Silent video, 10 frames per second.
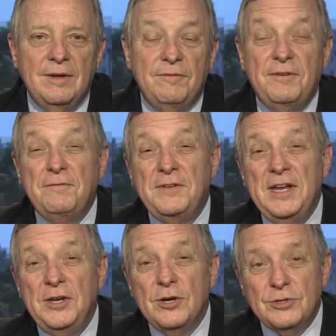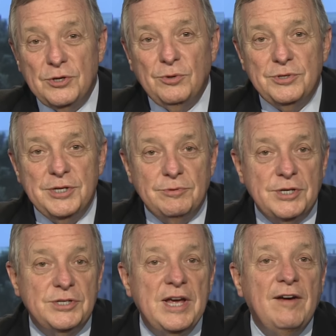15 years old, she was
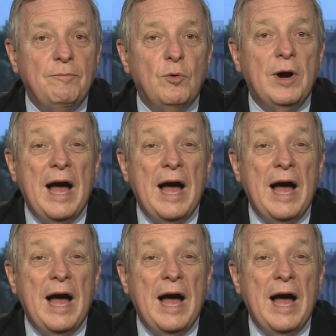a sophomore